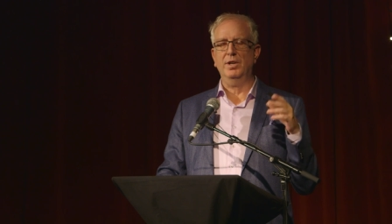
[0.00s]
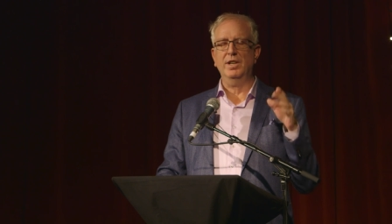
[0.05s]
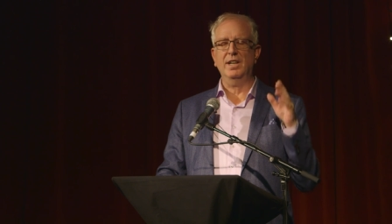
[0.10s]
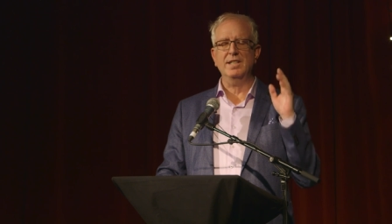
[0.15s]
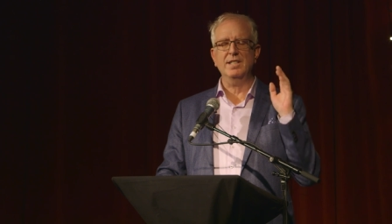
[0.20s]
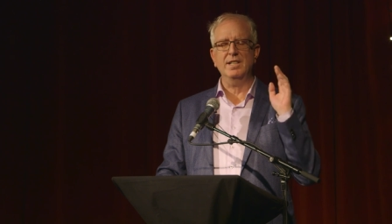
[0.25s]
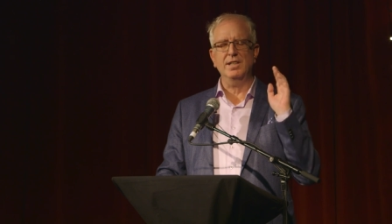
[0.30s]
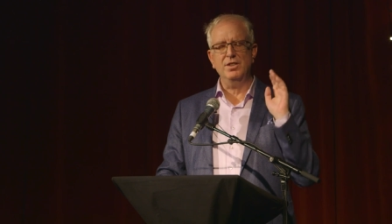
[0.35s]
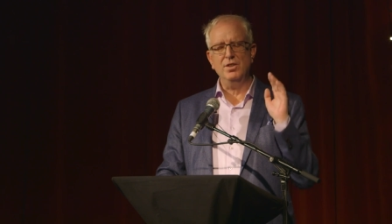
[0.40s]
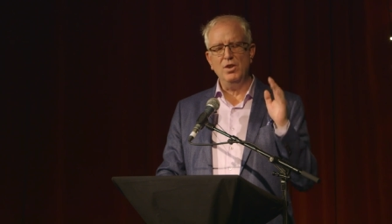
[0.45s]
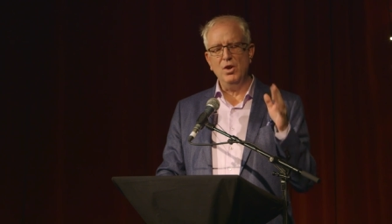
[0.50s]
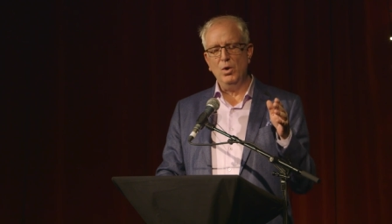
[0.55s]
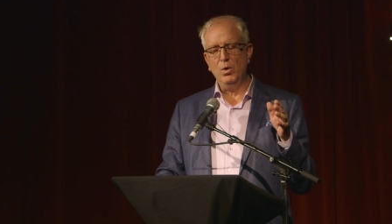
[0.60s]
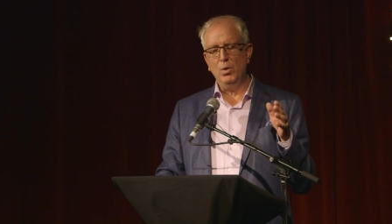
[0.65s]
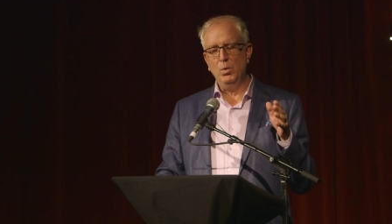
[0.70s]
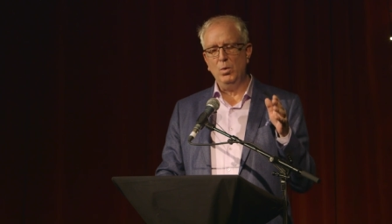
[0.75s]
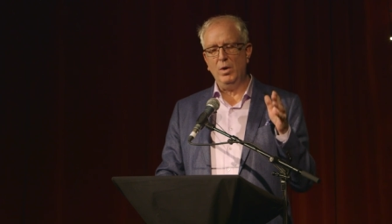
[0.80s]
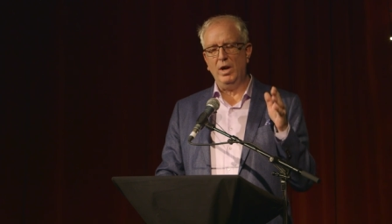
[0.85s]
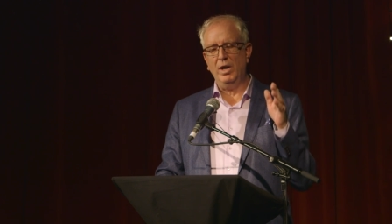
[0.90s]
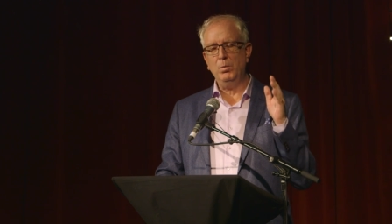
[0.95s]
And I said,
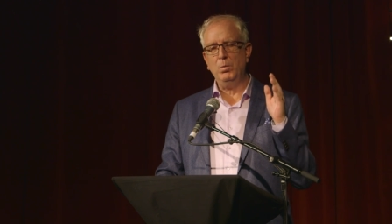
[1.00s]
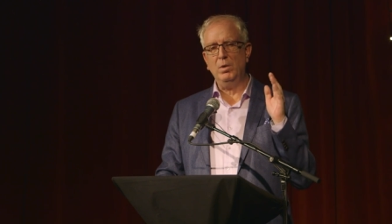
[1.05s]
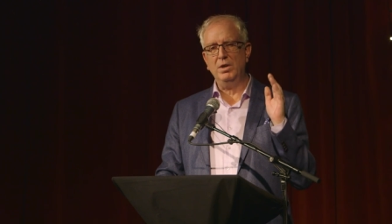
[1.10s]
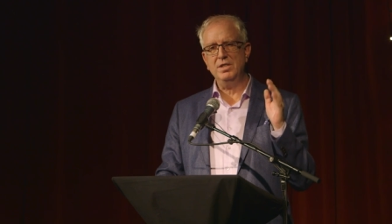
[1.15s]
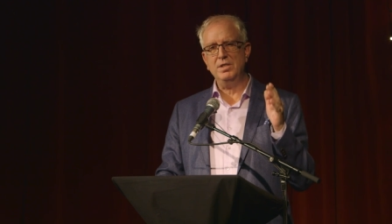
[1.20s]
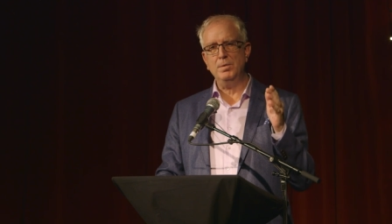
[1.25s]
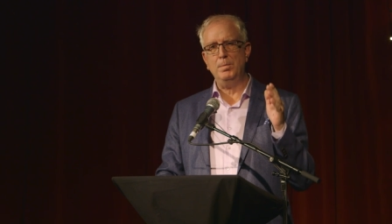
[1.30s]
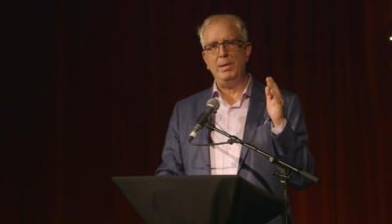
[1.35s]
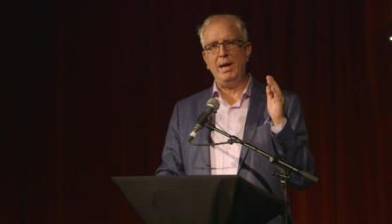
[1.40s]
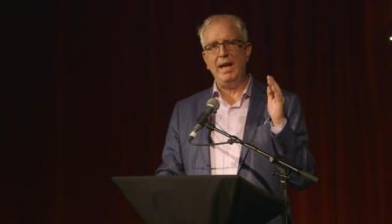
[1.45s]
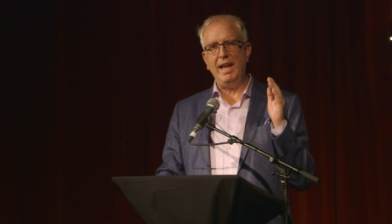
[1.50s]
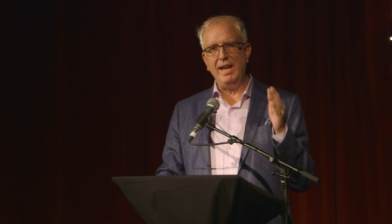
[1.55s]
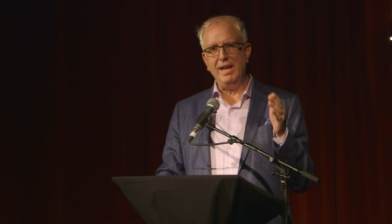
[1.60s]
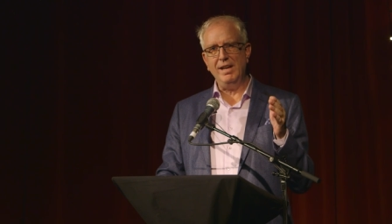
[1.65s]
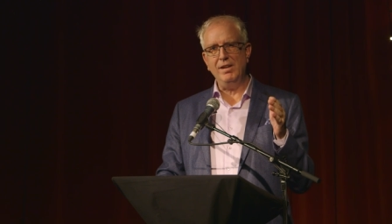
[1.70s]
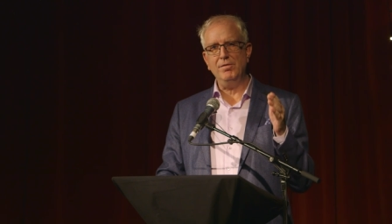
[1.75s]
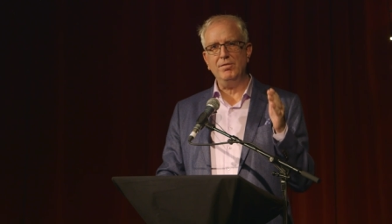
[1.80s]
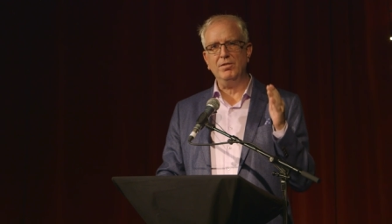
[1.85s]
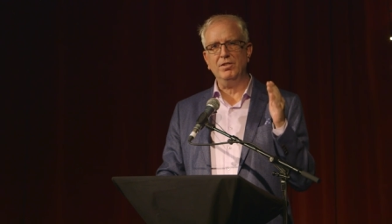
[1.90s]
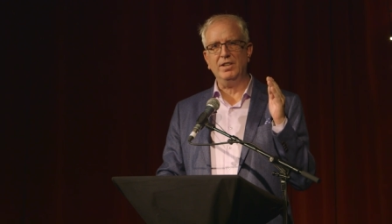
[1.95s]
No, I want to
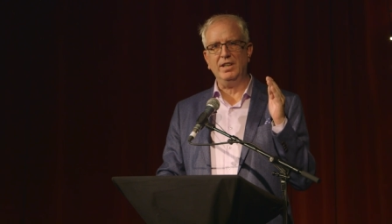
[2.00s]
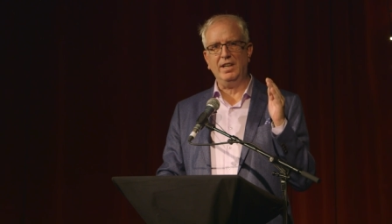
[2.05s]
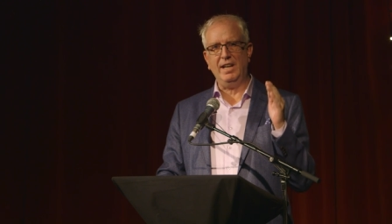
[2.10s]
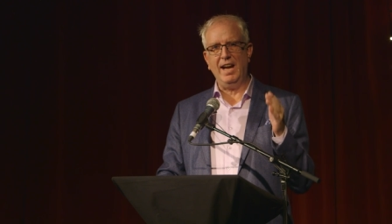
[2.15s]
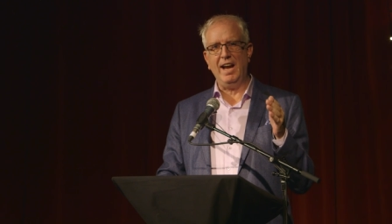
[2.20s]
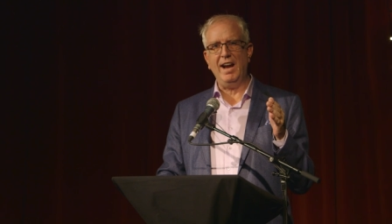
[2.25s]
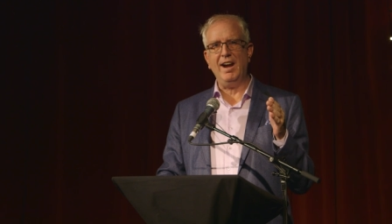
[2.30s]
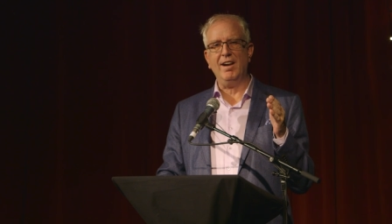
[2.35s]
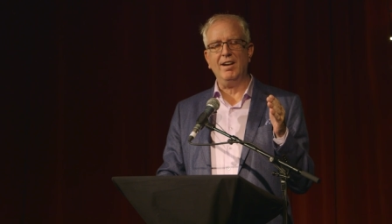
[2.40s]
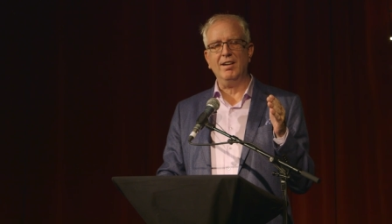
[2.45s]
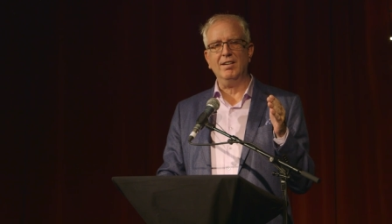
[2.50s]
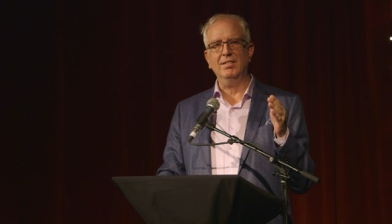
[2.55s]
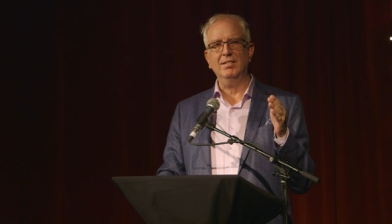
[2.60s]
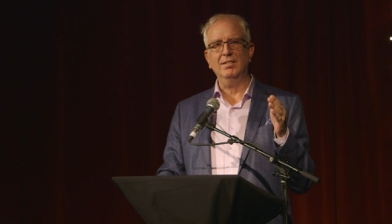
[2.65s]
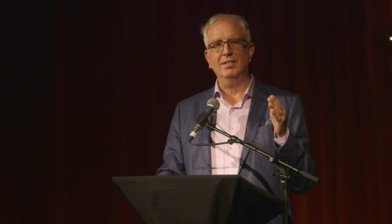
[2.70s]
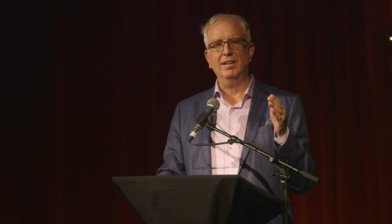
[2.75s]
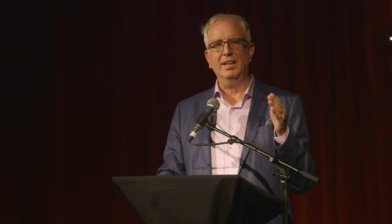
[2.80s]
pay for the care.